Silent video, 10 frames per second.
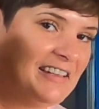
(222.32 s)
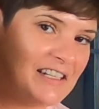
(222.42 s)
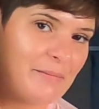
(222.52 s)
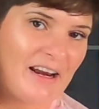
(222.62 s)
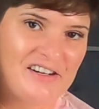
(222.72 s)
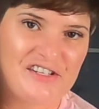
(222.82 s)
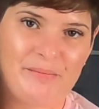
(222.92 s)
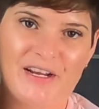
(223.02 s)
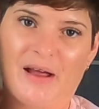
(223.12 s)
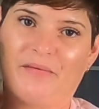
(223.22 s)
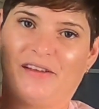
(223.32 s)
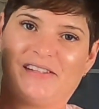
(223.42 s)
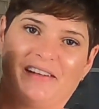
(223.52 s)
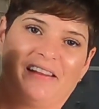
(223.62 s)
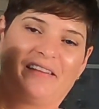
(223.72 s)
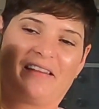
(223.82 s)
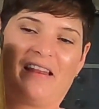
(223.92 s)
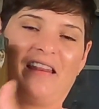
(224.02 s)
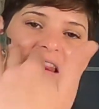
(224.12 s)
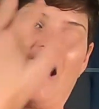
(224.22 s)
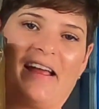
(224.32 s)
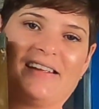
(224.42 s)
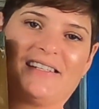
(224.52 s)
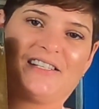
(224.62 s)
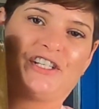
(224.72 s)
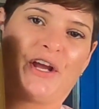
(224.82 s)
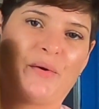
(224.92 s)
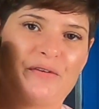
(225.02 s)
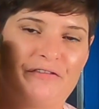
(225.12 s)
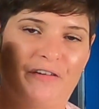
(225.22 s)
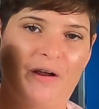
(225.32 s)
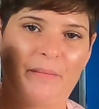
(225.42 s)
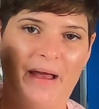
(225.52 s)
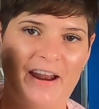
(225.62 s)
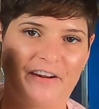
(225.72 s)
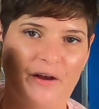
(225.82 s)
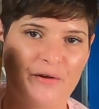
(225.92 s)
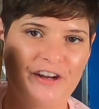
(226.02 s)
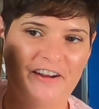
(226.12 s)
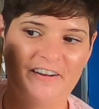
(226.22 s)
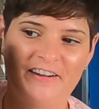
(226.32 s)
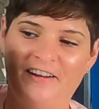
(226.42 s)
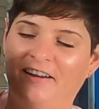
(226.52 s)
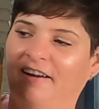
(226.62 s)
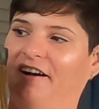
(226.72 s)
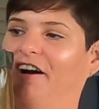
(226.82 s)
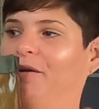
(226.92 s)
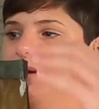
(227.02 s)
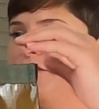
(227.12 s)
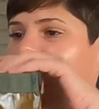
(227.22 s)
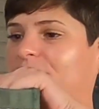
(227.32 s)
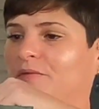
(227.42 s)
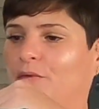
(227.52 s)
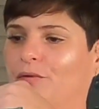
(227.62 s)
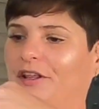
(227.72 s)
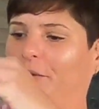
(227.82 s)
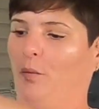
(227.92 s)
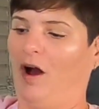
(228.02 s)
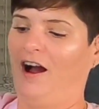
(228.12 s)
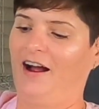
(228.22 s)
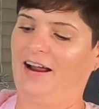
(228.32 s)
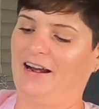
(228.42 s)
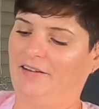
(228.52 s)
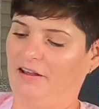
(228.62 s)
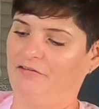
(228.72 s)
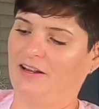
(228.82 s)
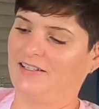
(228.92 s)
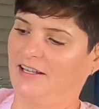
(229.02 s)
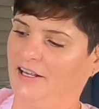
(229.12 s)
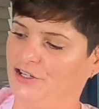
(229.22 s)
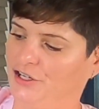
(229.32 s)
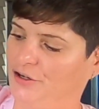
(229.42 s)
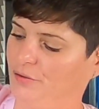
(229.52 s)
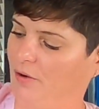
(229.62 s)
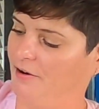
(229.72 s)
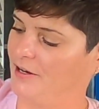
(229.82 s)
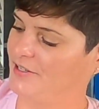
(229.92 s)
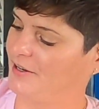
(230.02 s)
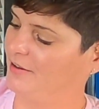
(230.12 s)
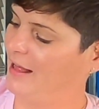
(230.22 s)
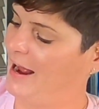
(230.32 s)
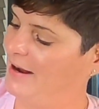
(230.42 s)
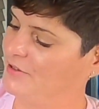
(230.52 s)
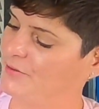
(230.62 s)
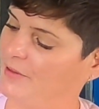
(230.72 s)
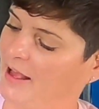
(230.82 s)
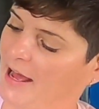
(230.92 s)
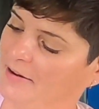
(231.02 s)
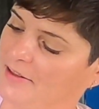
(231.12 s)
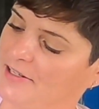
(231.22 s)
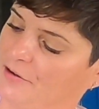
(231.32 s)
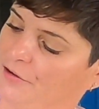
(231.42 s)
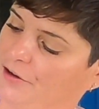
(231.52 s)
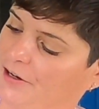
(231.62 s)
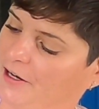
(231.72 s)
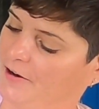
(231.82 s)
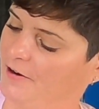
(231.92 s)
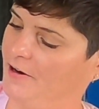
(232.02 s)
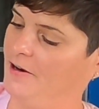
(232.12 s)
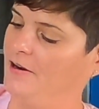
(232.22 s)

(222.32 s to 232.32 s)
I did manage to pick up this nice tote from Patagonia. It's really wide. They fixed the issue where it doesn't clasp. They added this little hook here.